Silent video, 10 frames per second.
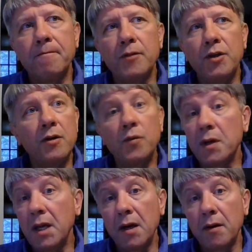you don't want
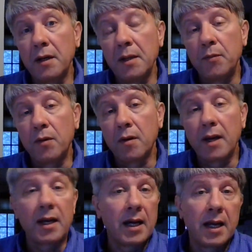to hear it anymore,
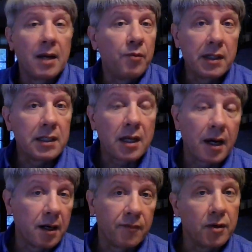and I'm really
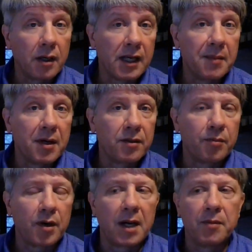tired of talking about the
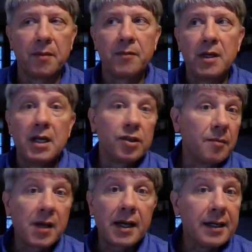problem, so
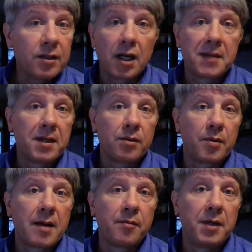I'm not going to talk about the
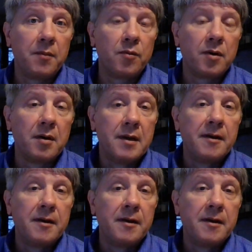problem anymore.